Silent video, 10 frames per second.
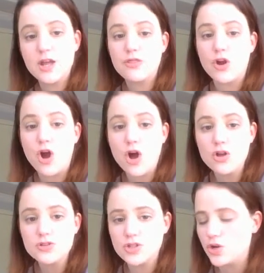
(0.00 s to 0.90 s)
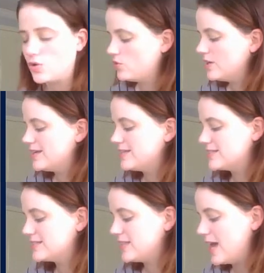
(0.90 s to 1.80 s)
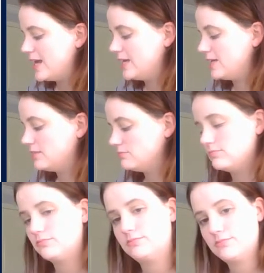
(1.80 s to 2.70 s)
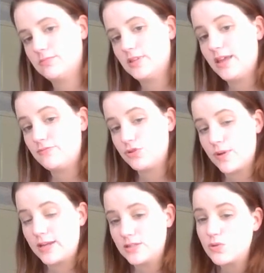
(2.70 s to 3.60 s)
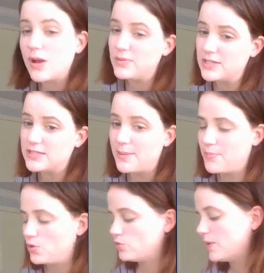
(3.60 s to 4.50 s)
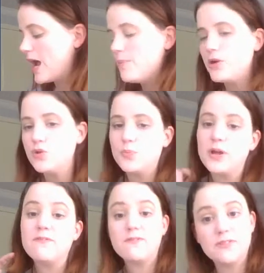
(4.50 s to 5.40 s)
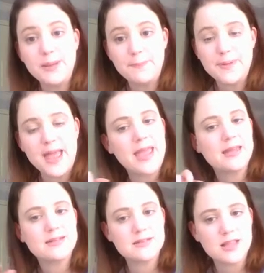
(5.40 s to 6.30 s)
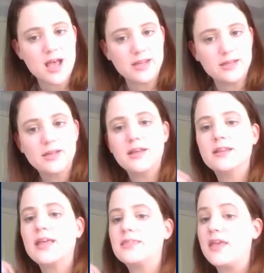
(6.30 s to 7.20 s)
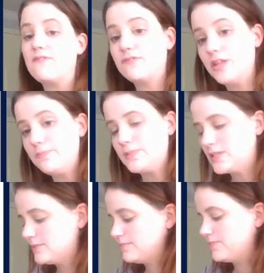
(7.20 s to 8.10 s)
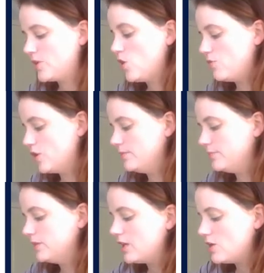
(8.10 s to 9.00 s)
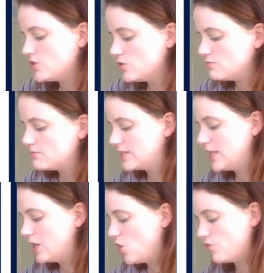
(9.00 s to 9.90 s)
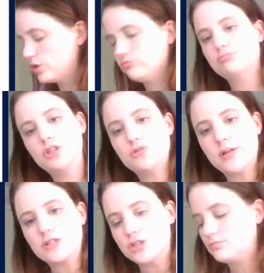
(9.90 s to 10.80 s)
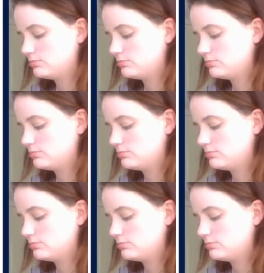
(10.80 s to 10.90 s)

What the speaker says: They're also sliding left to right. So I would accept both. But how about you put flip and slide? Like they flipped over, but they also slid over a direction.